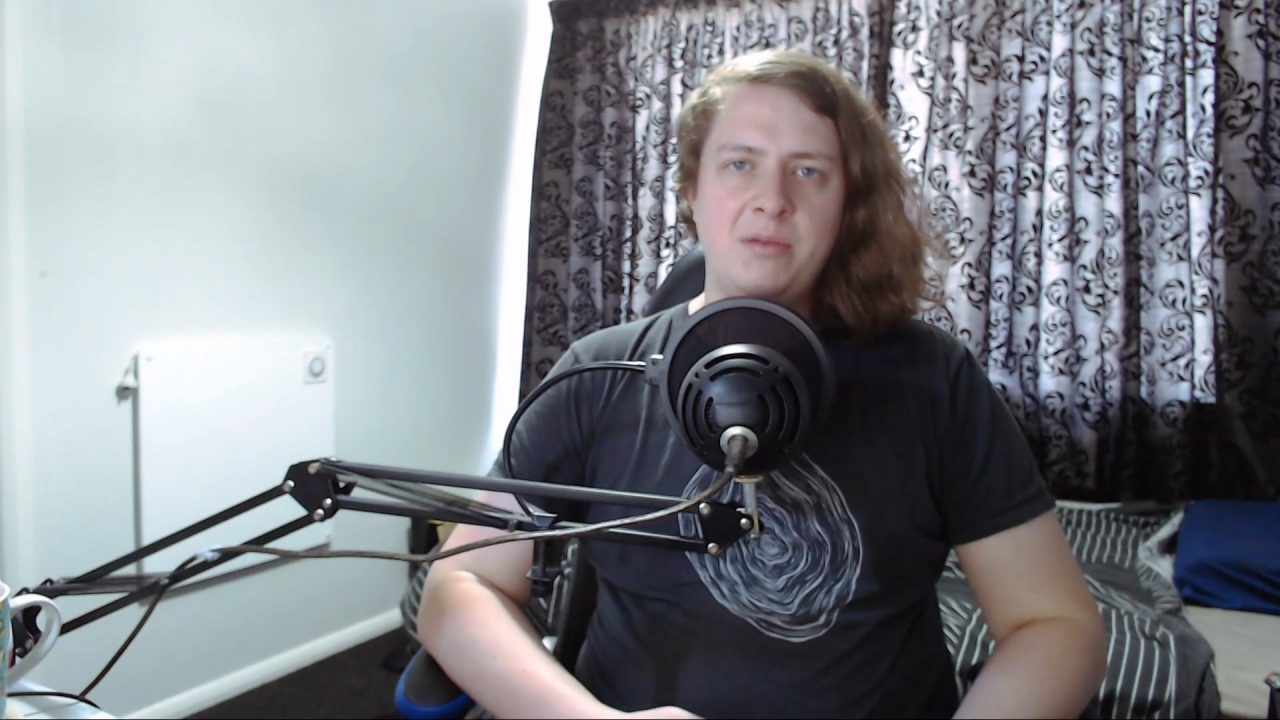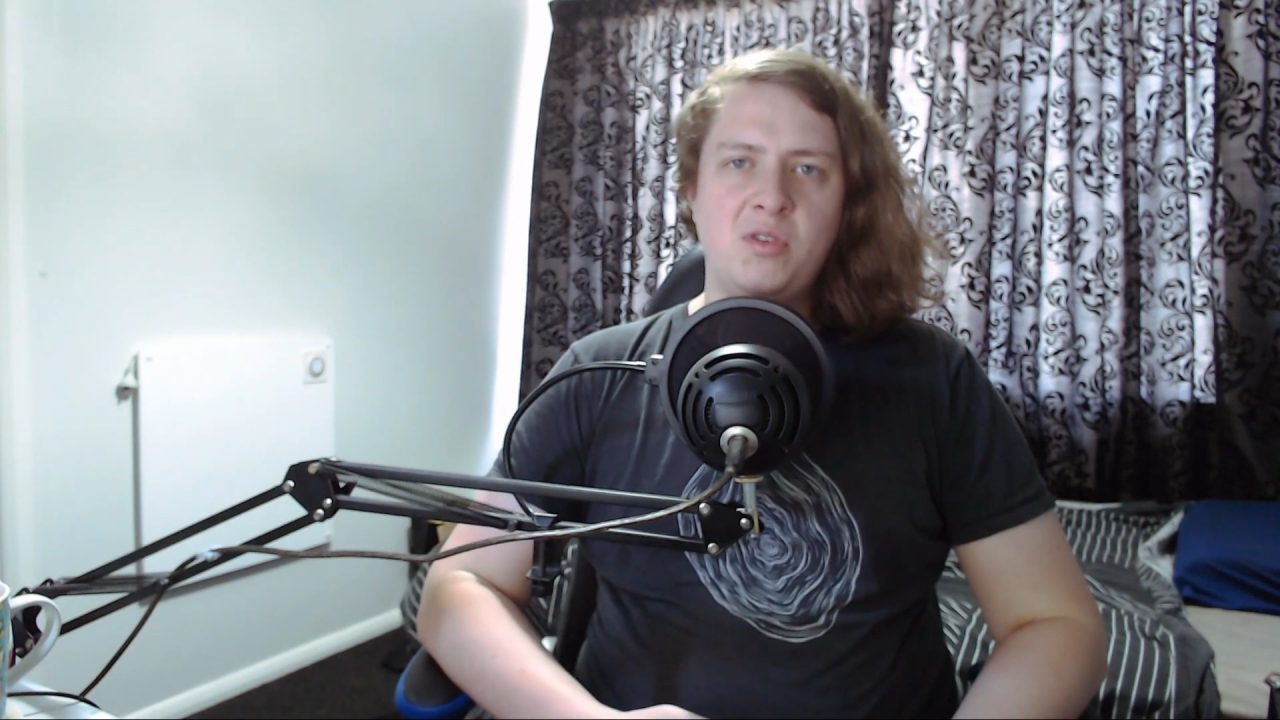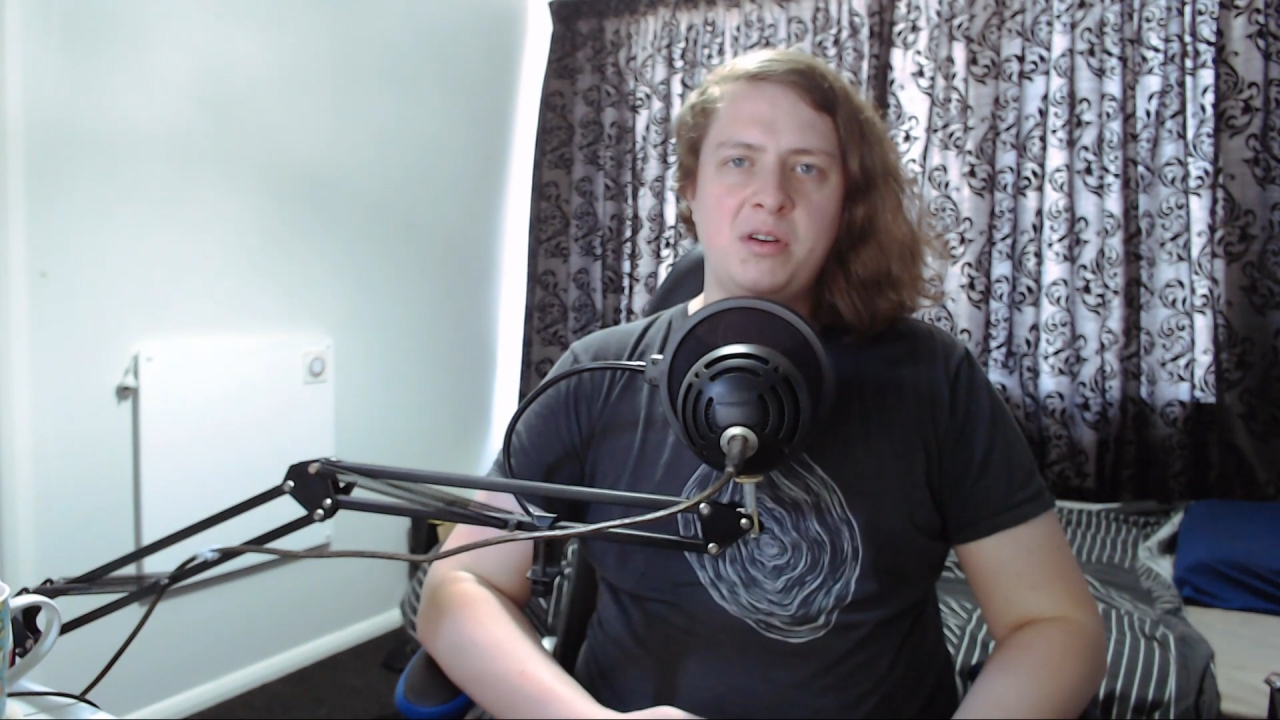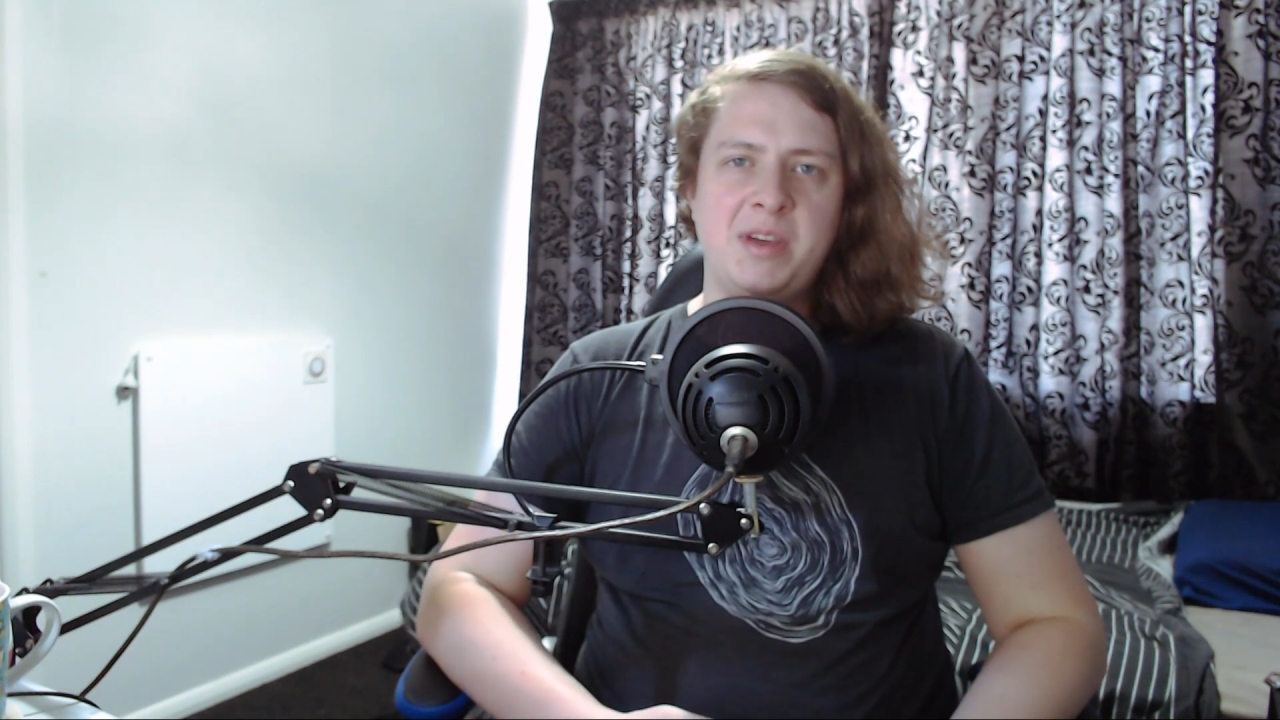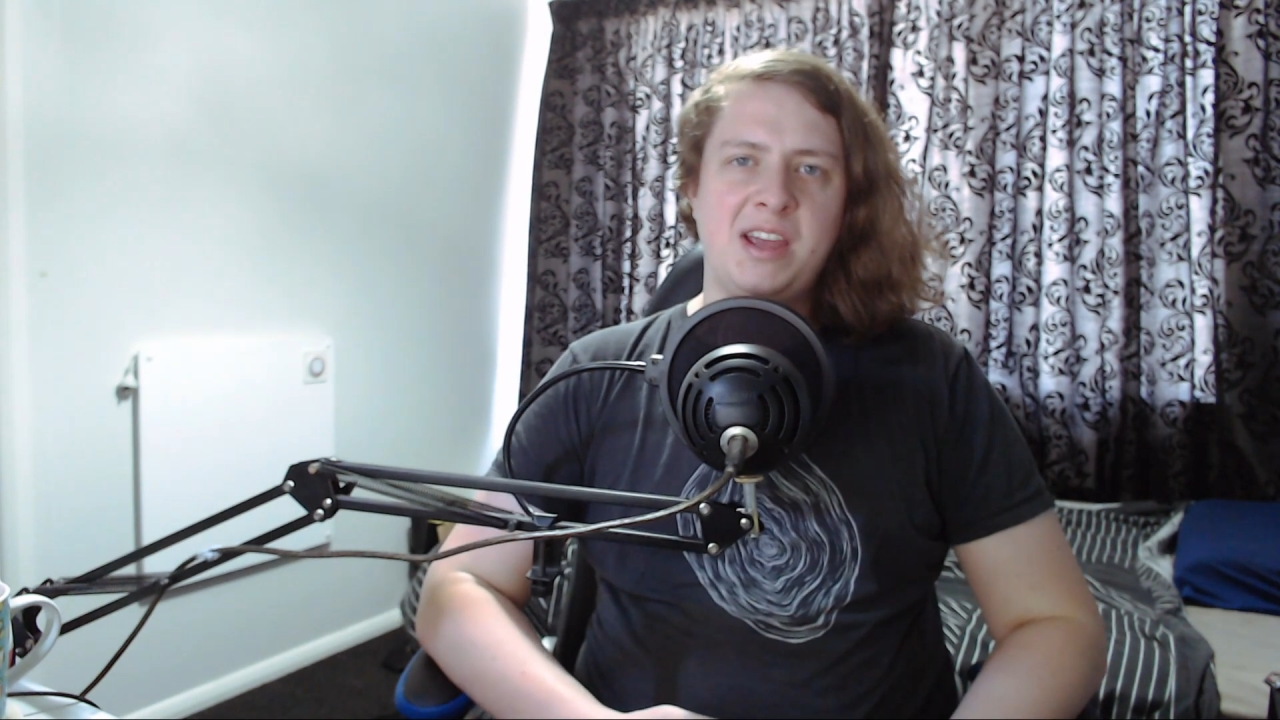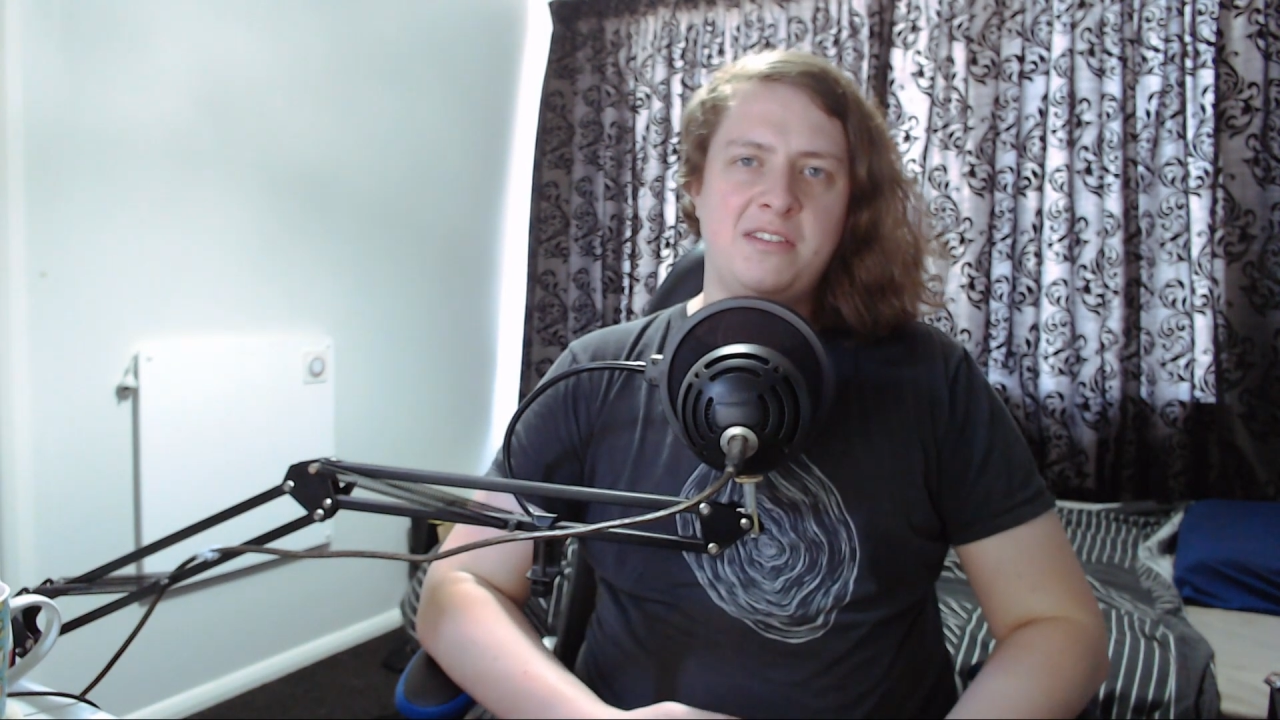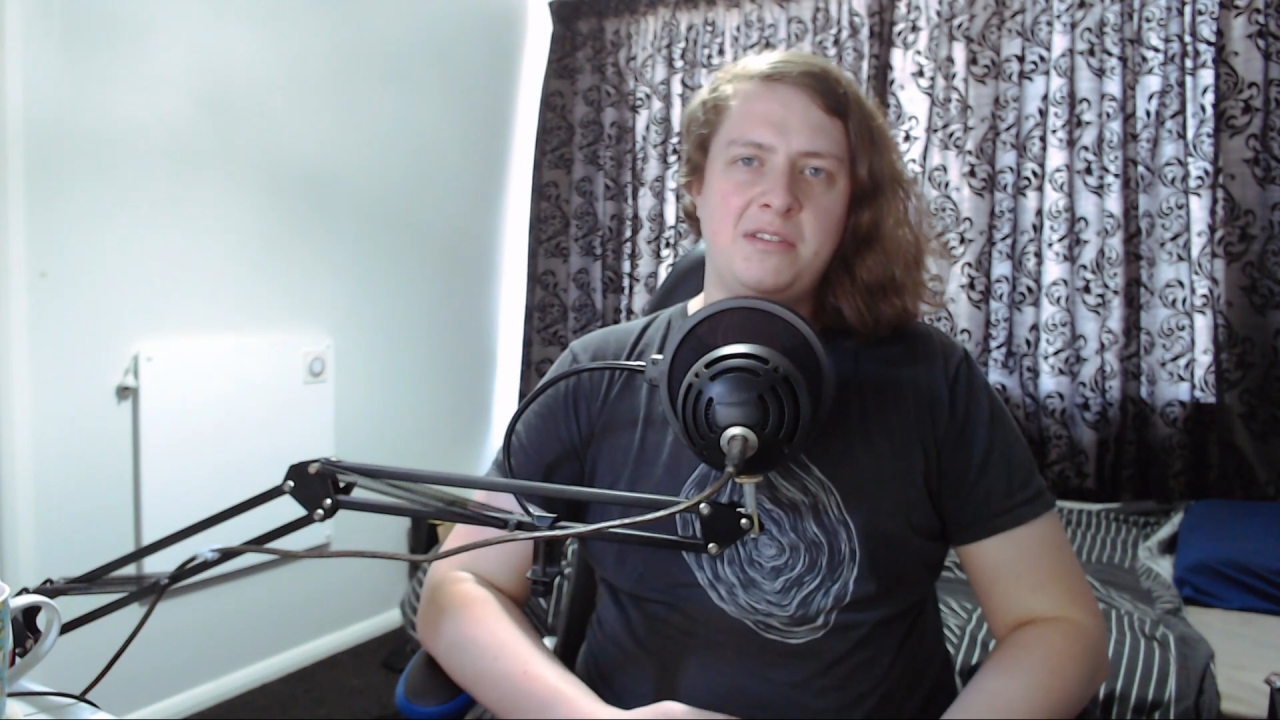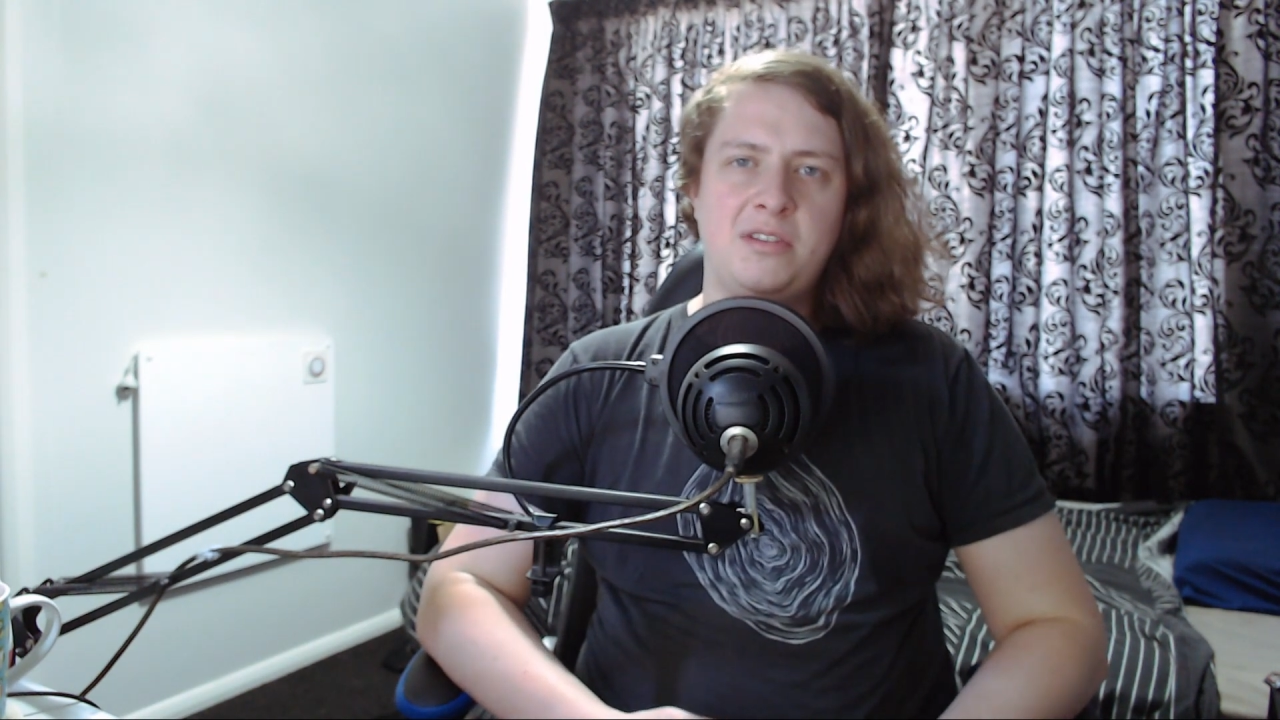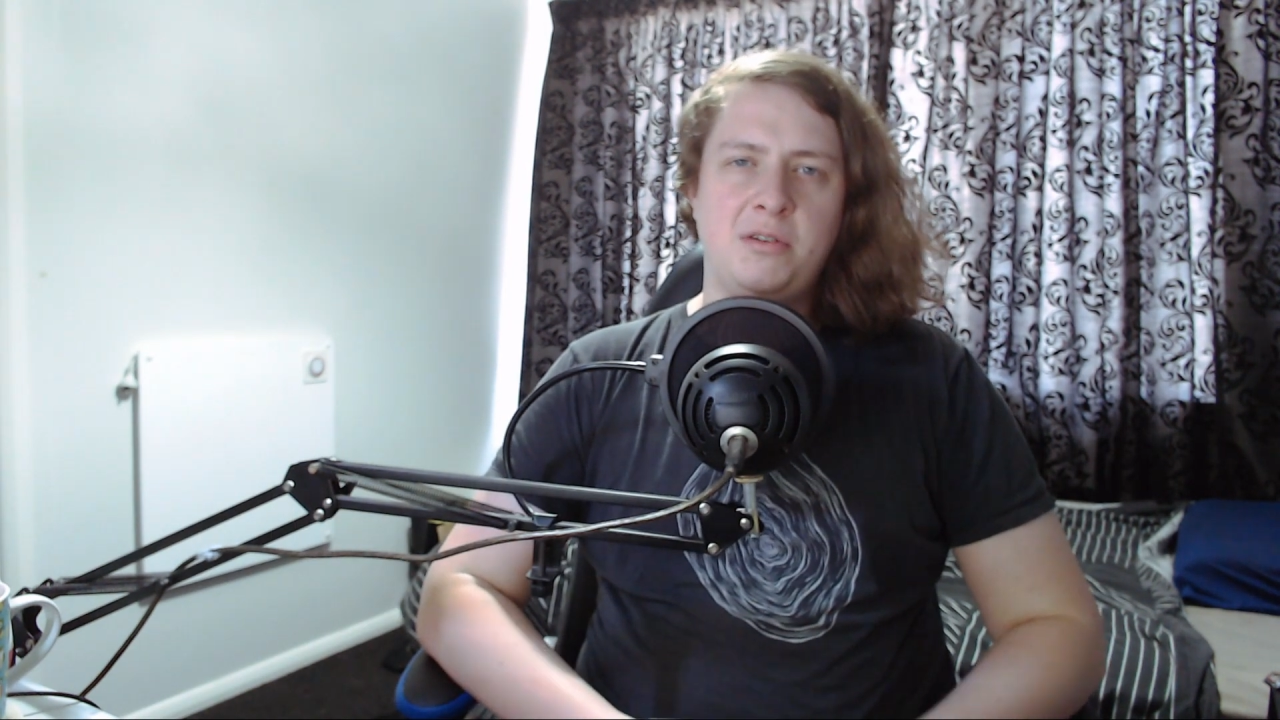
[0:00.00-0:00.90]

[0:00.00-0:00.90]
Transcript: I'm going to be answering